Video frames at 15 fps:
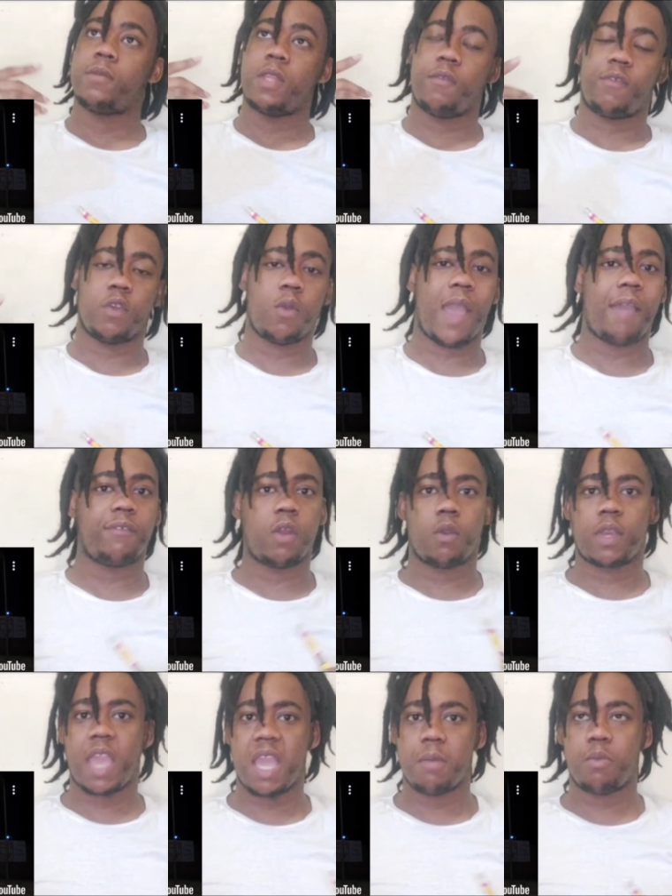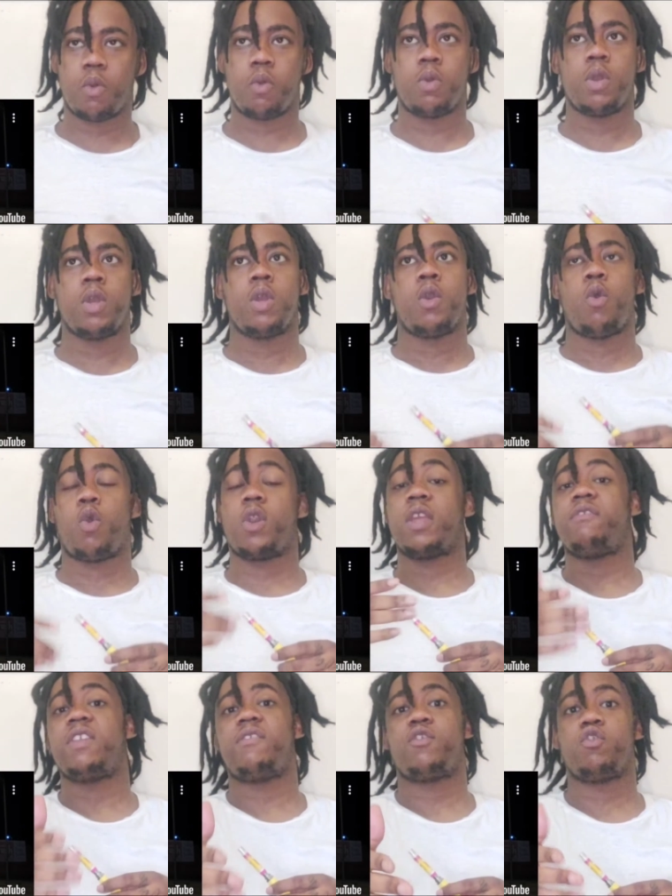if you don't have no cable, or
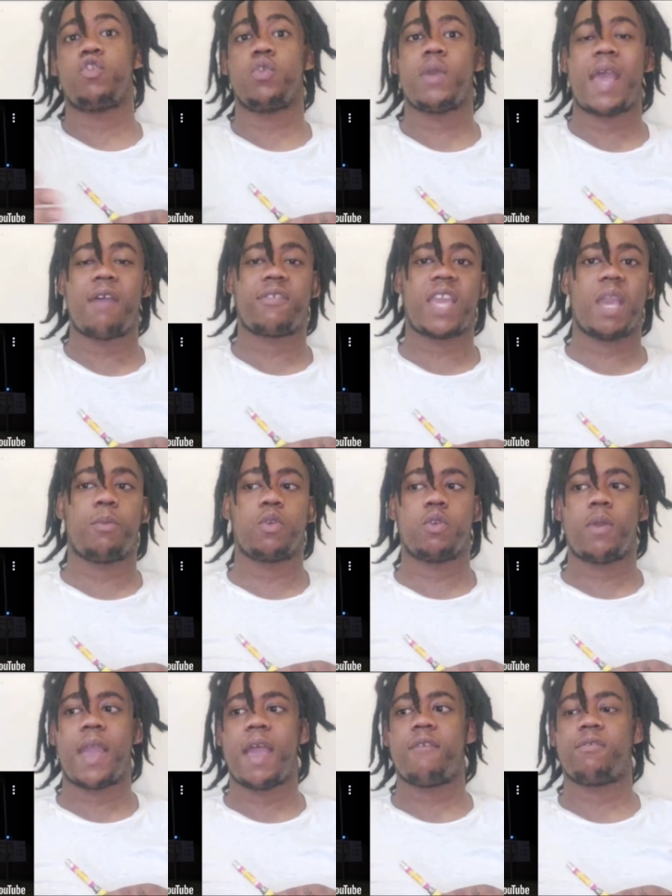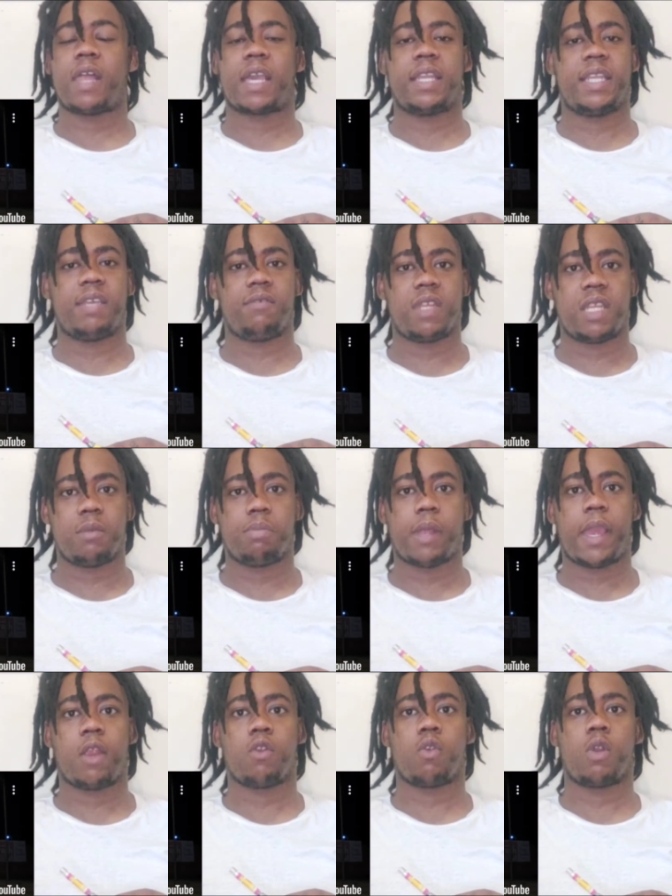even if you do have cable, you'll have like a DVD
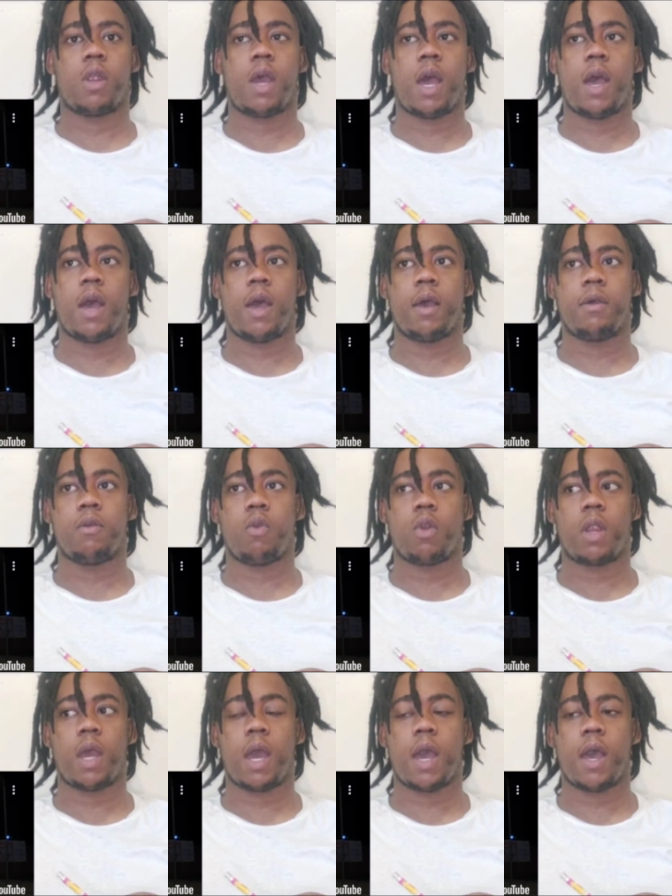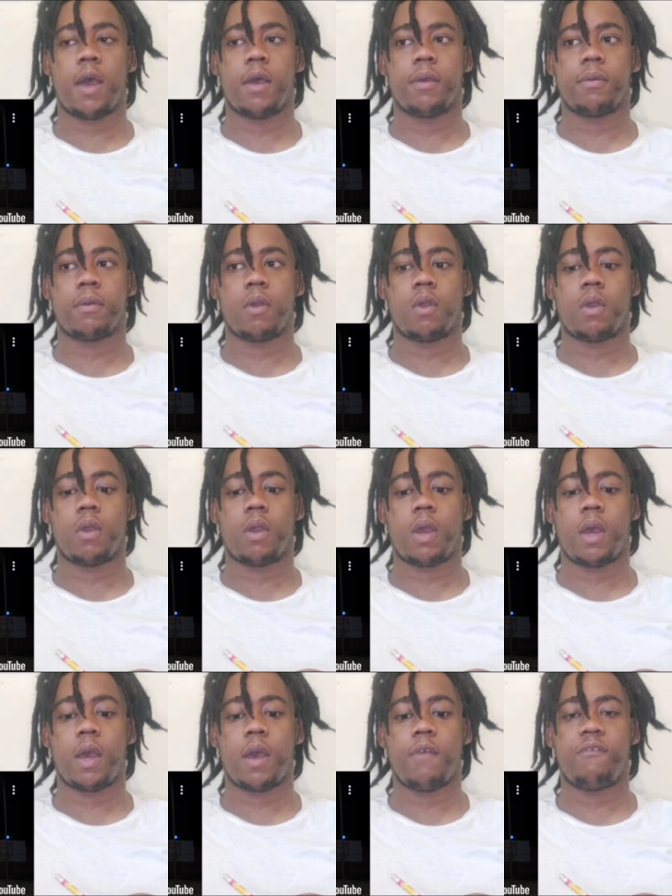player or a uh, or a,
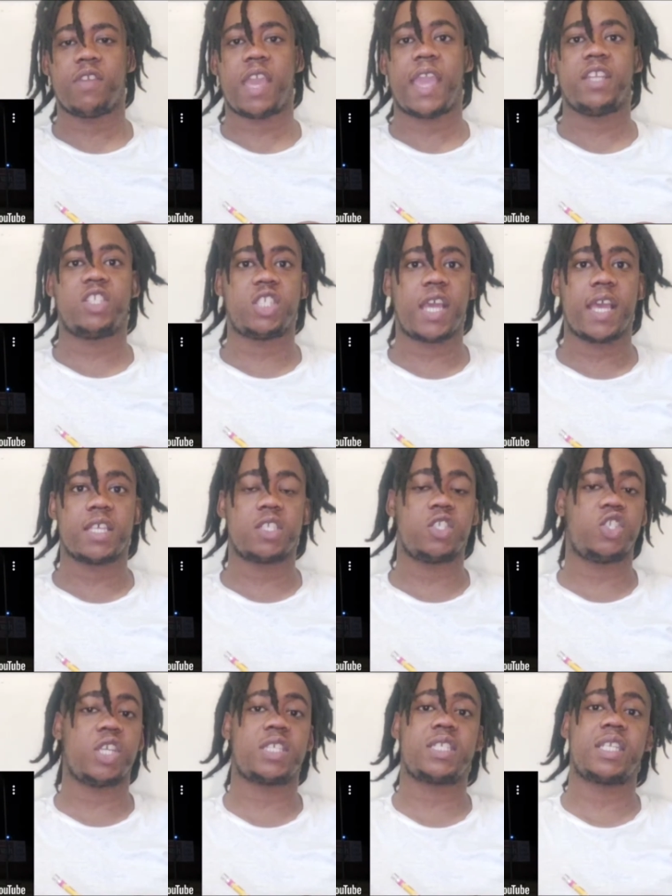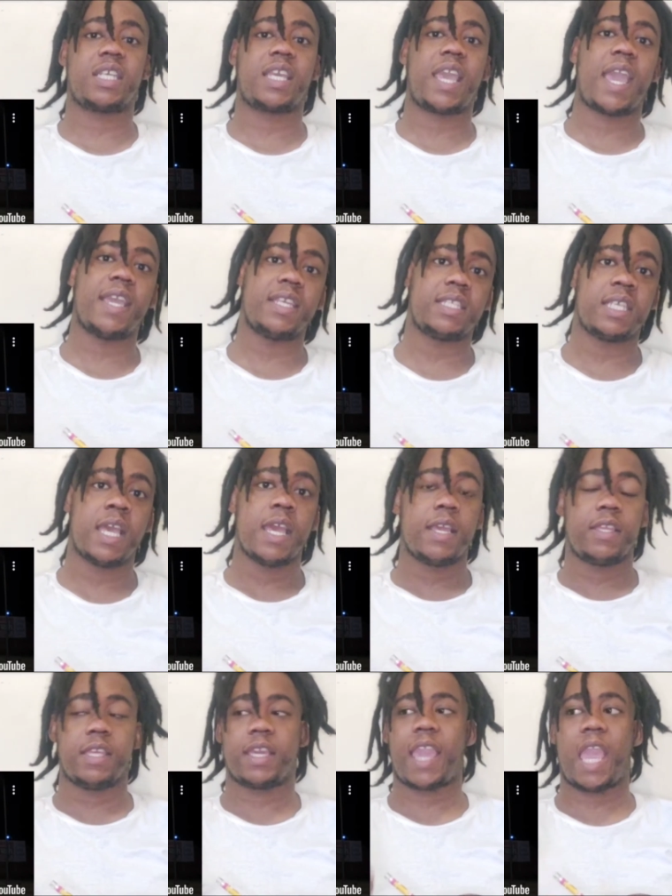uh, VHS just in case
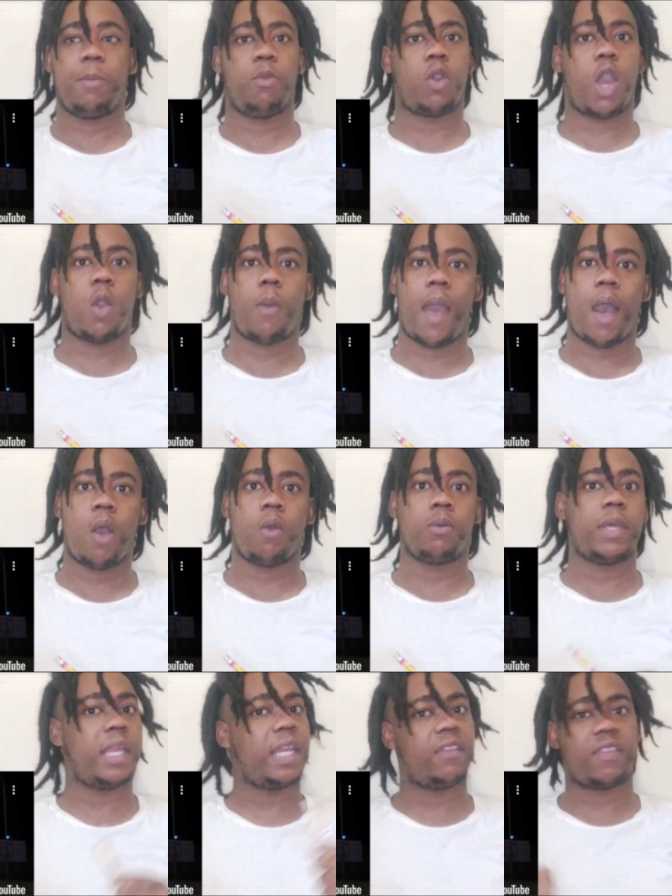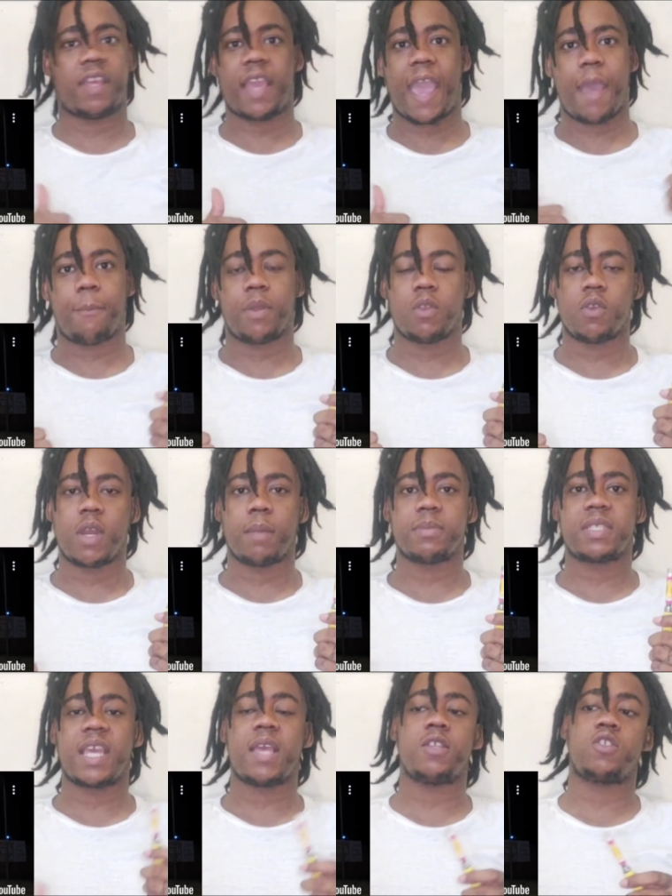your cable go out, anything happen. You know what
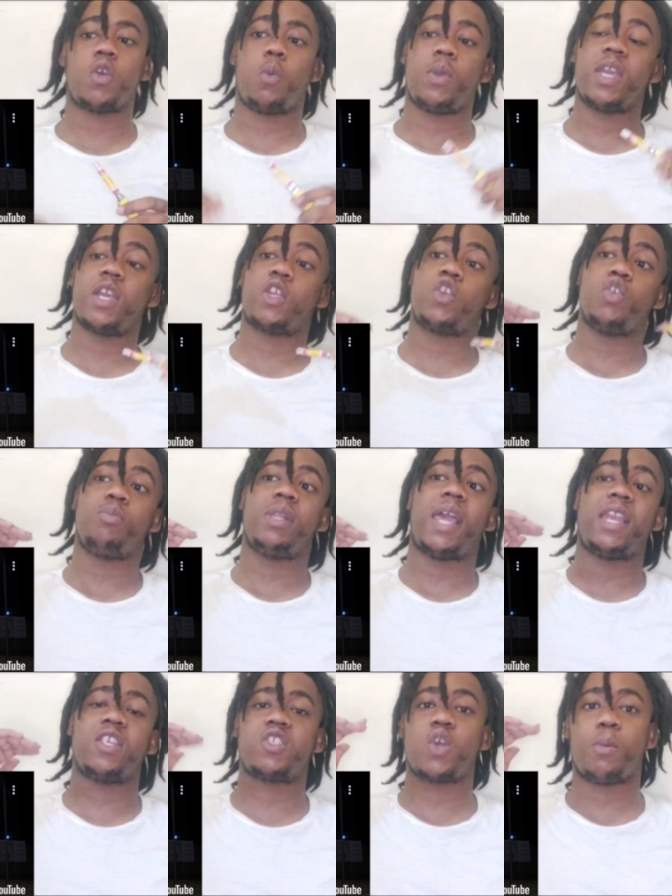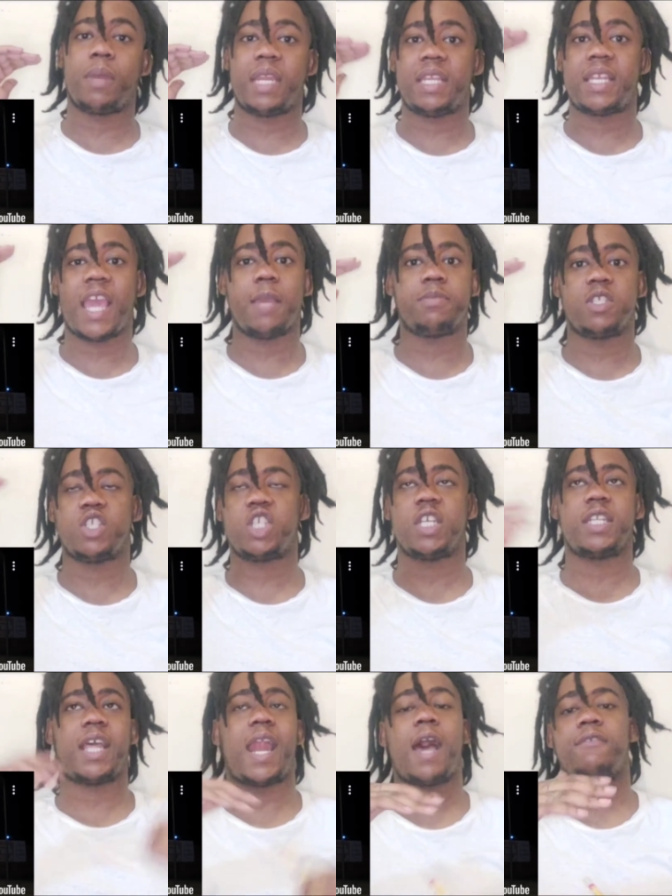I'm saying? So we accumulated so many tapes and
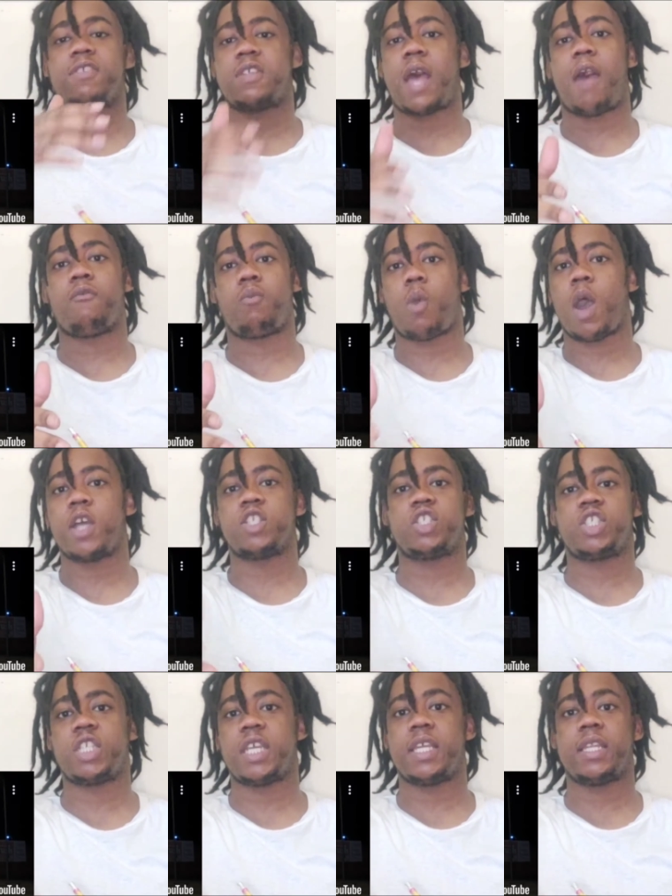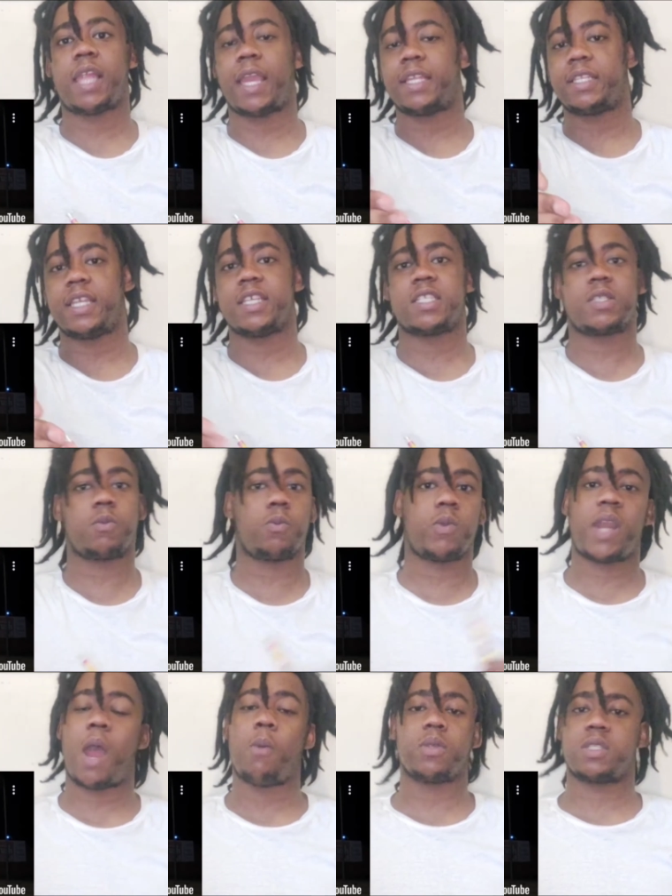shit that I've I've watched shit like this
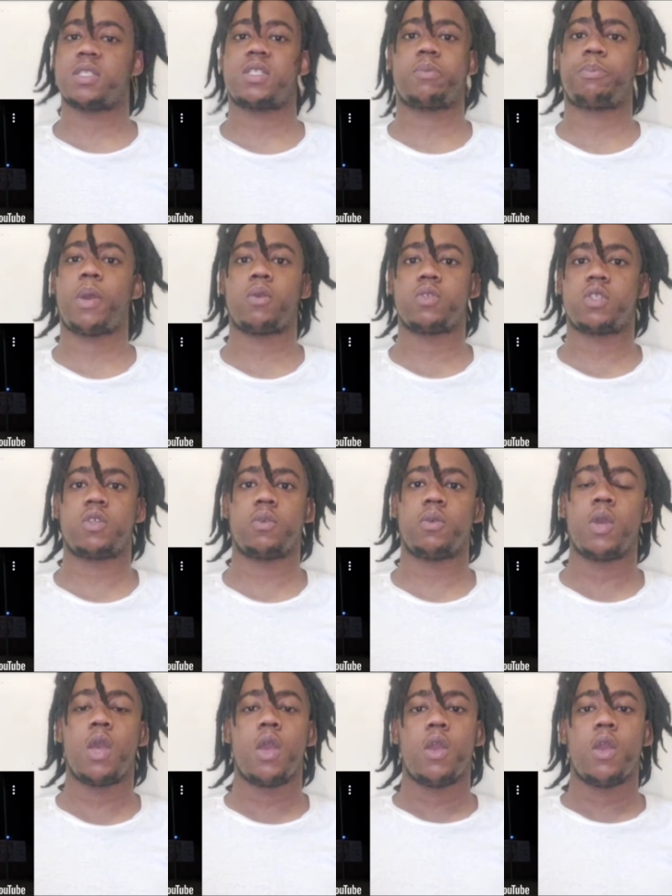when I wasn't supposed to.